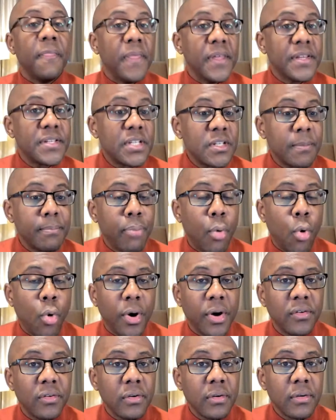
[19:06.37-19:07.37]
This is
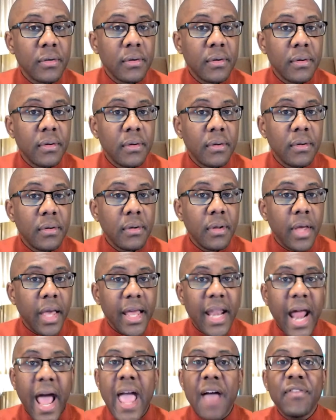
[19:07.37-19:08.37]
important.
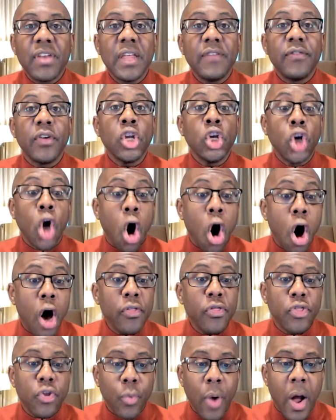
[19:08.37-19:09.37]
And I haven't even
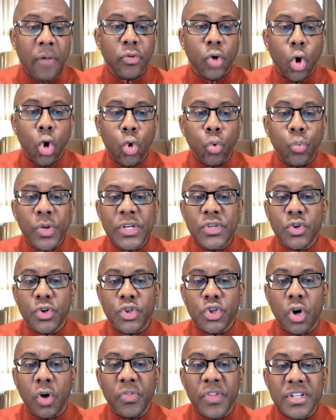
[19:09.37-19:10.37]
gone throughout the whole
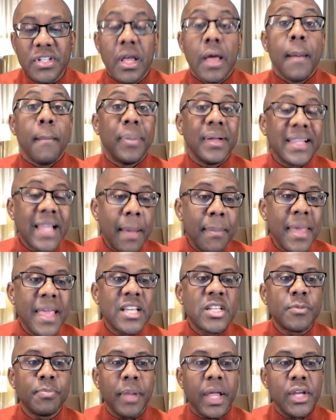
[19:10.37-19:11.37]
research on this, but let me
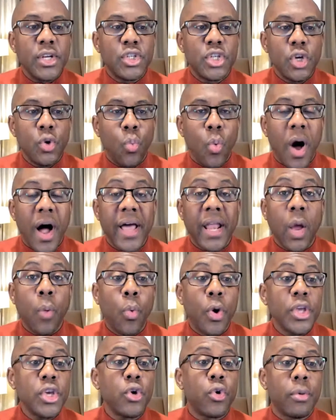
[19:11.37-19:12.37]
explain to you why. And I
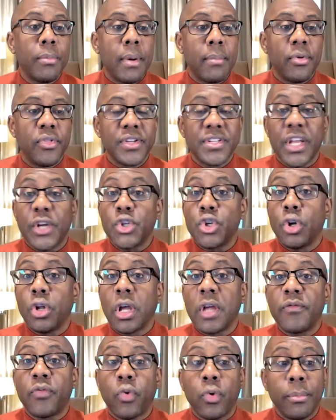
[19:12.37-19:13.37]
want you to remember this as you're
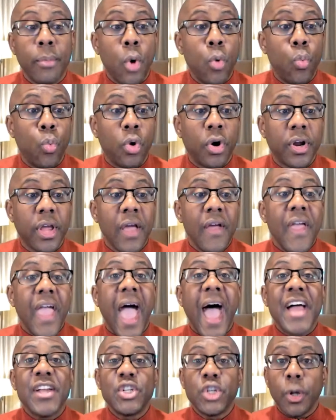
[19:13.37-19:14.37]
looking for remote work,
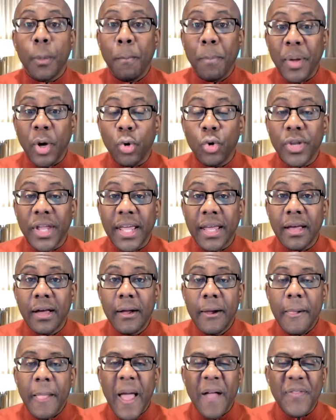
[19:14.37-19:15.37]
as you're building,
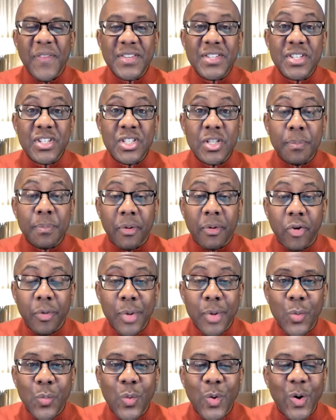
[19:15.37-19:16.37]
and this is the
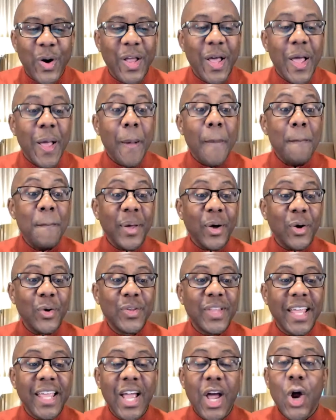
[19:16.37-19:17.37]
proverbial word,
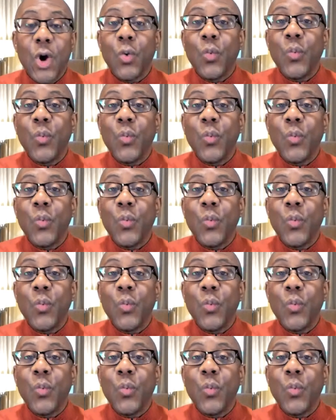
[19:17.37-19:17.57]
building